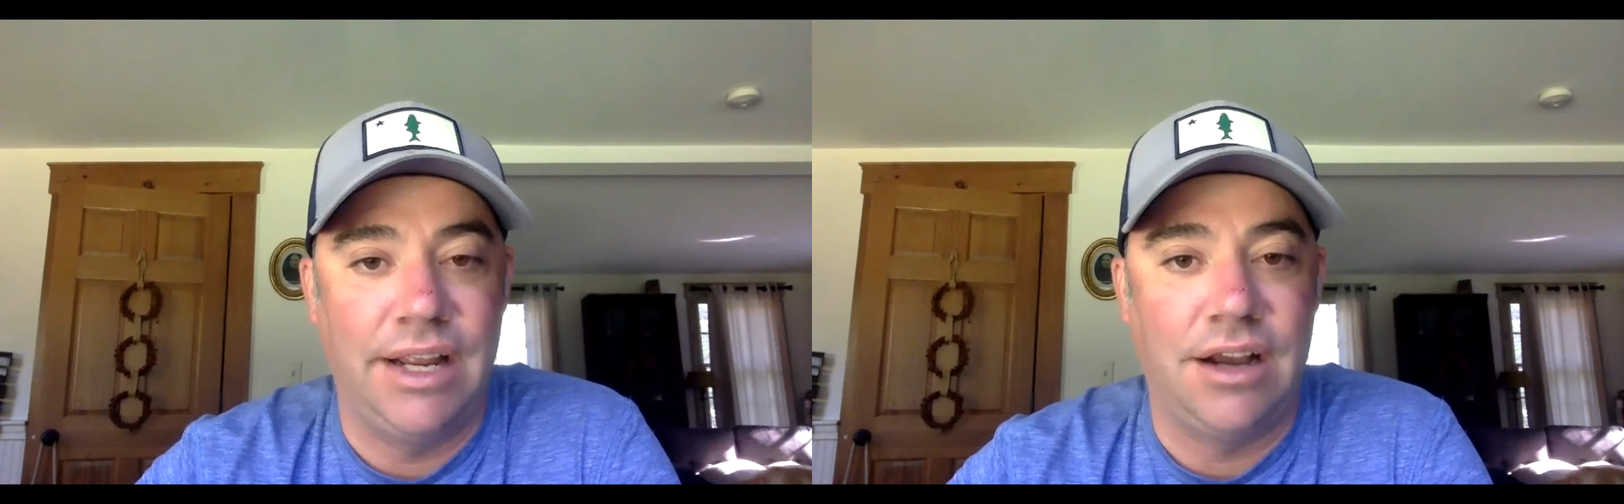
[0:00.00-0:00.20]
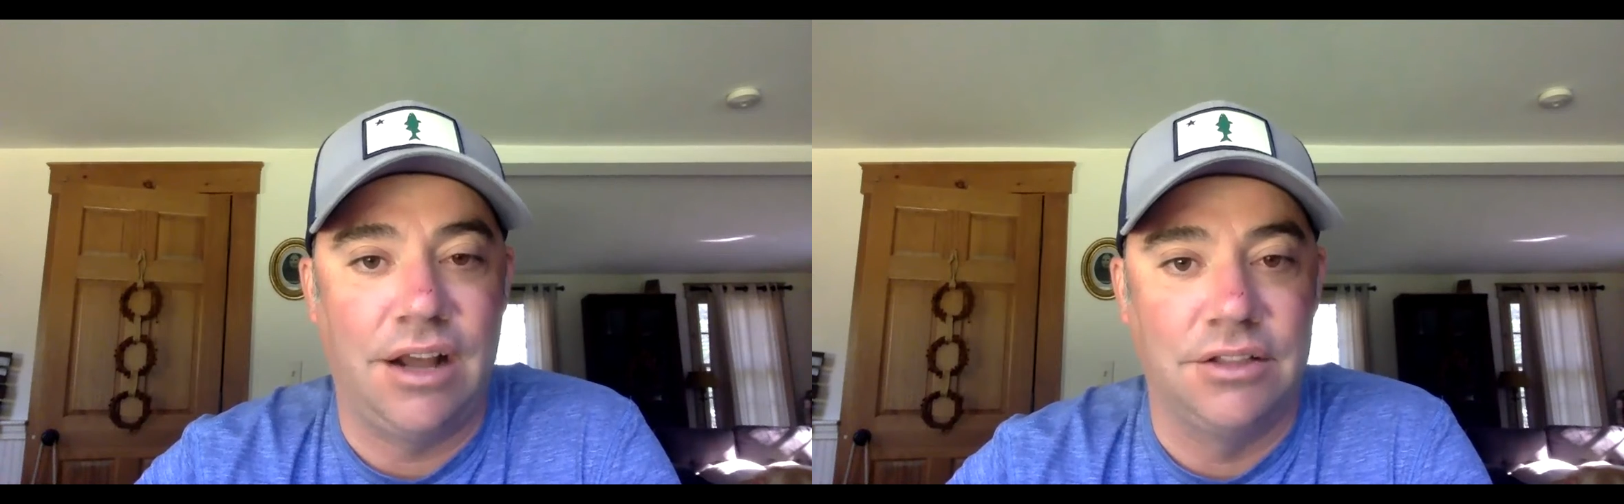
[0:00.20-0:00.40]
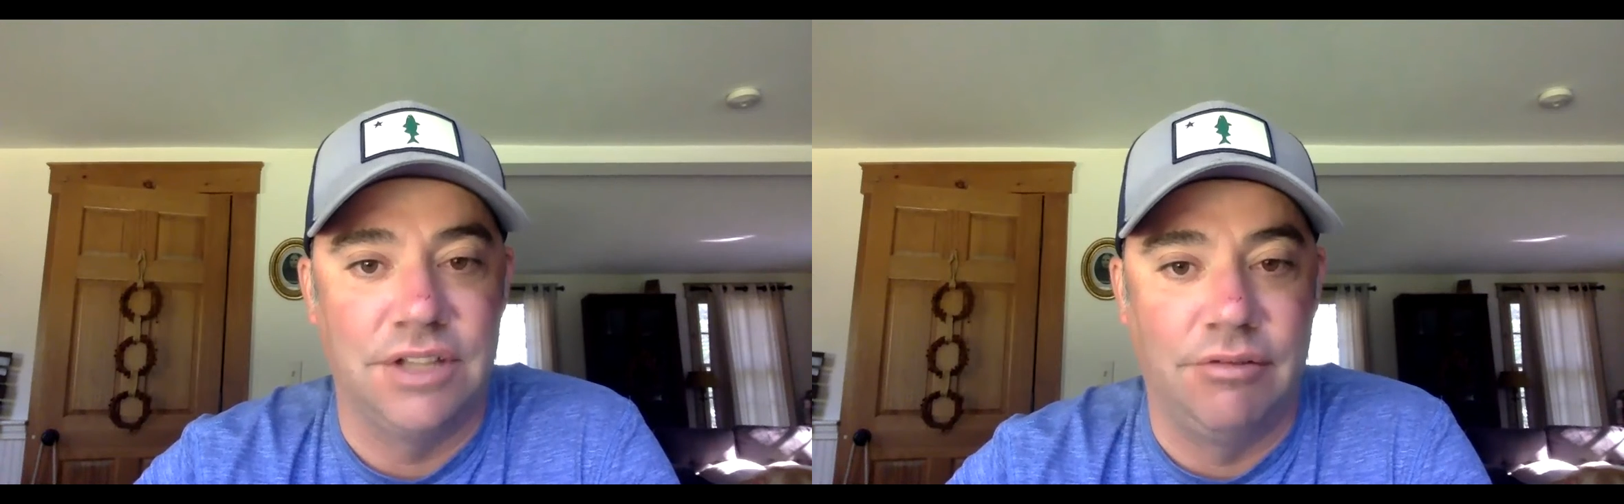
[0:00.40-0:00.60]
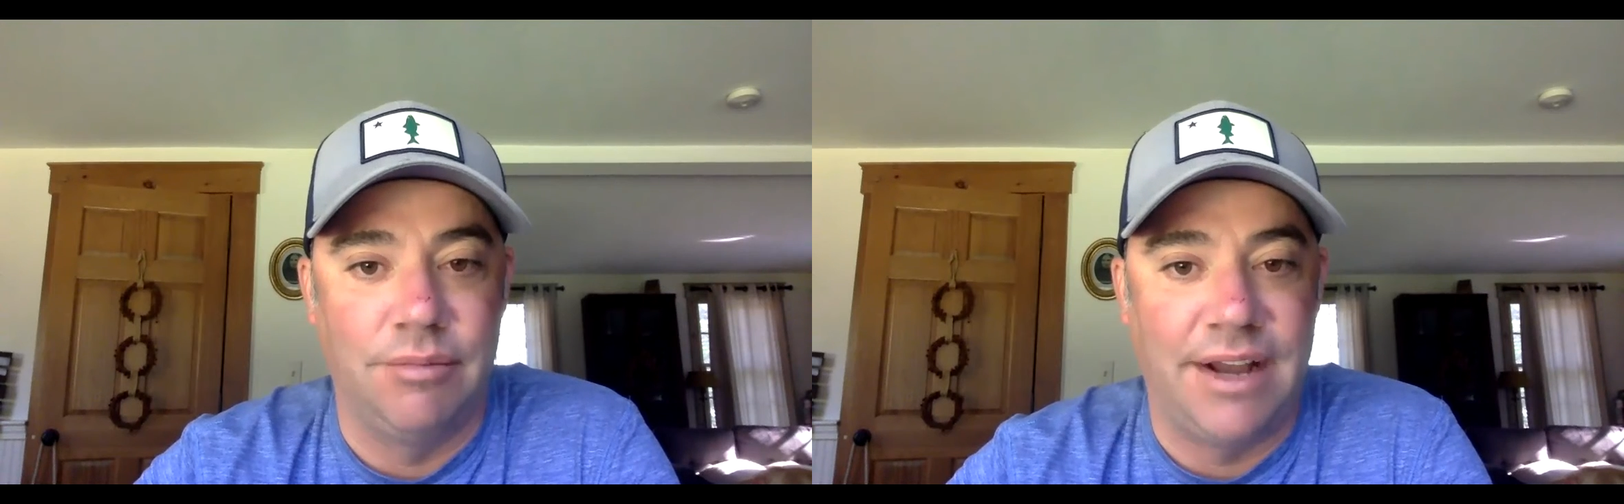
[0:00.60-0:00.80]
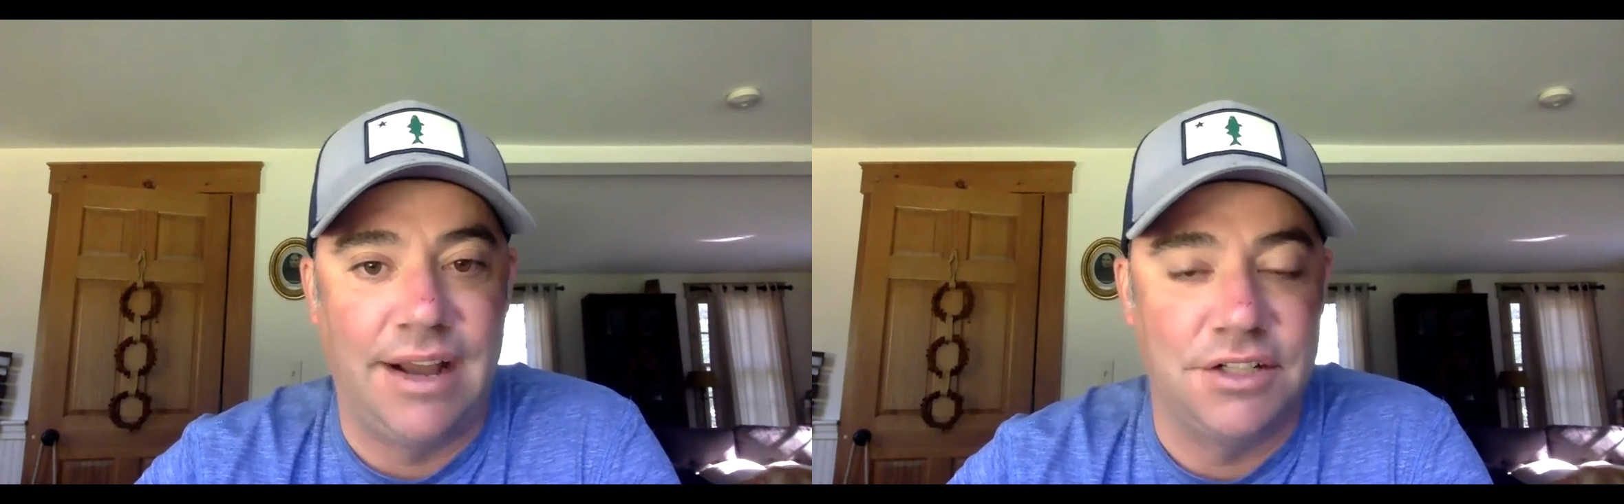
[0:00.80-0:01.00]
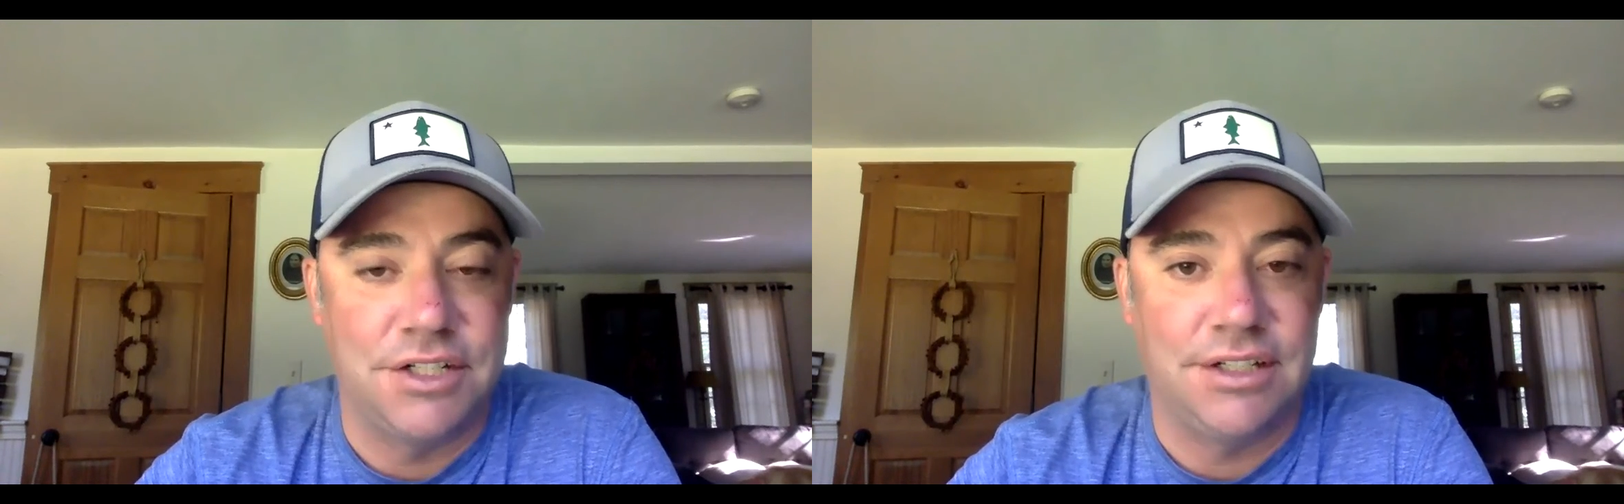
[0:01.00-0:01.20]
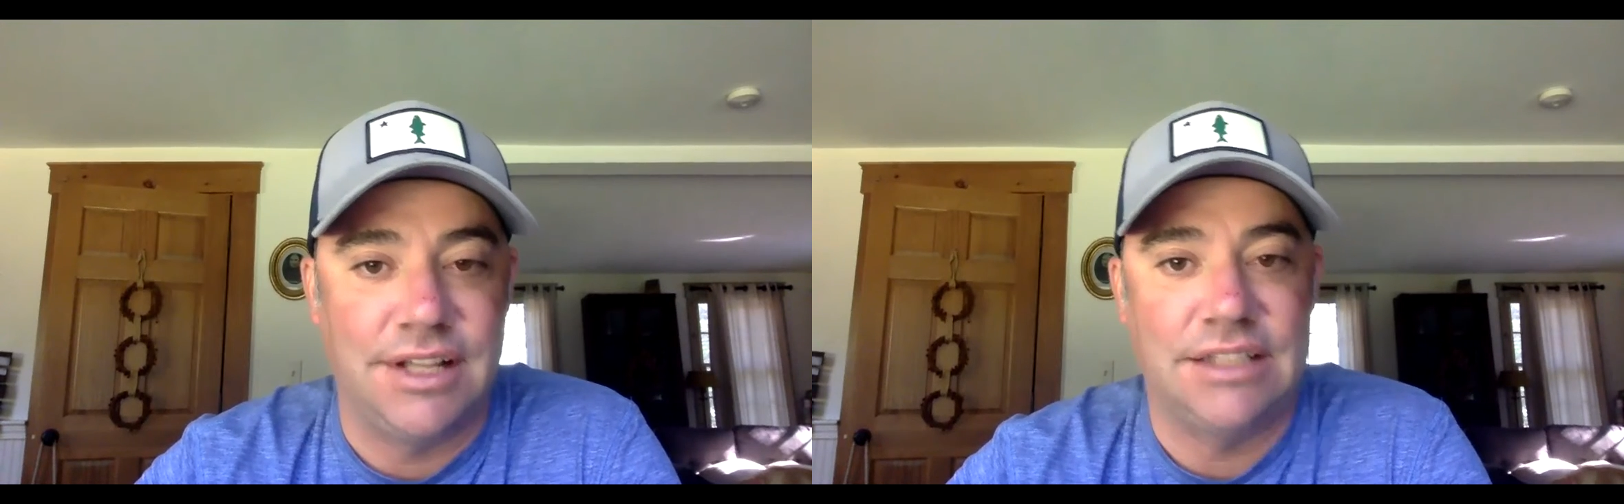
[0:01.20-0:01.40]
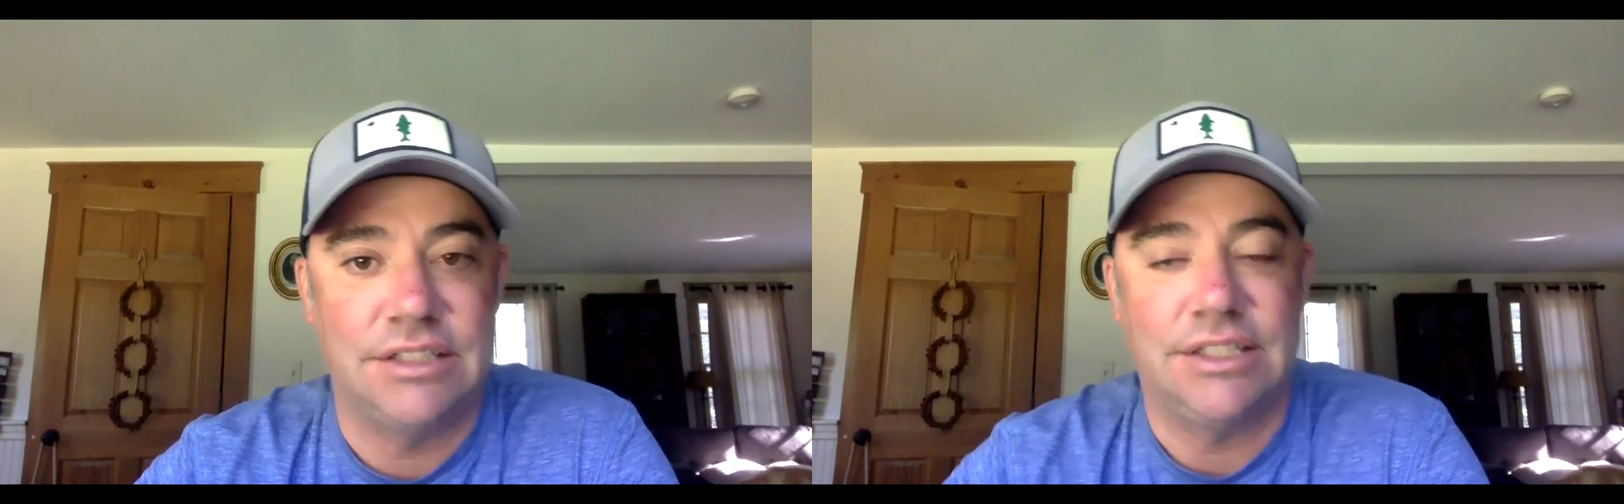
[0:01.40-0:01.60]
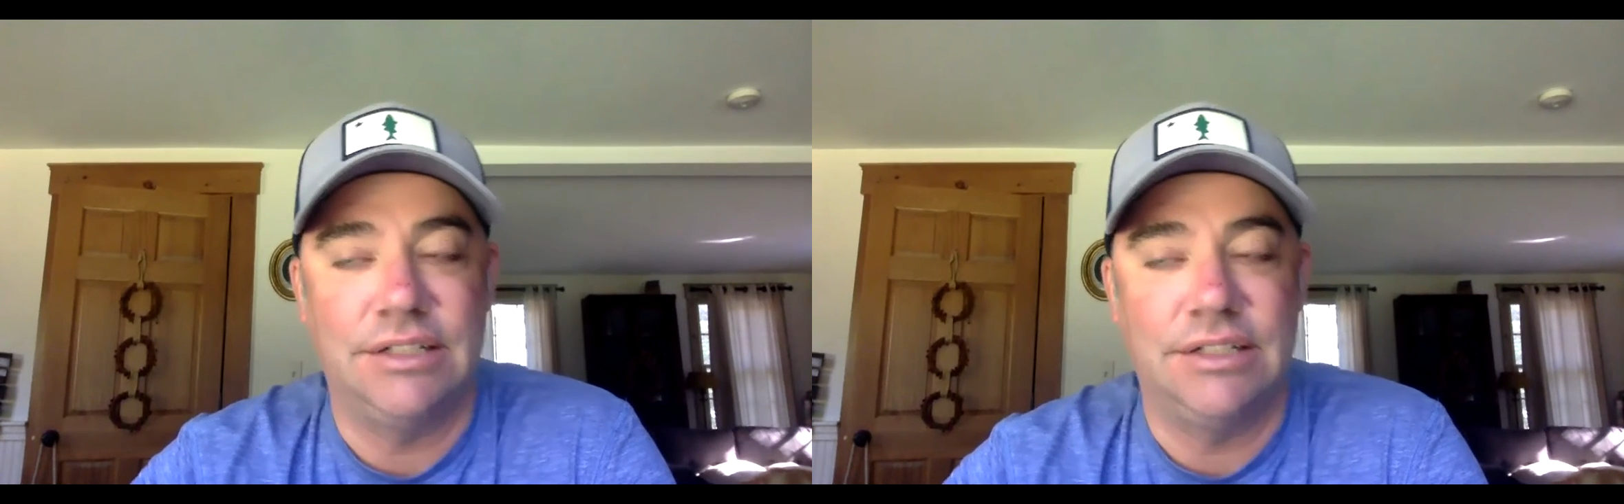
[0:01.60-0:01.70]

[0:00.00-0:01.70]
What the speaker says: college level biology class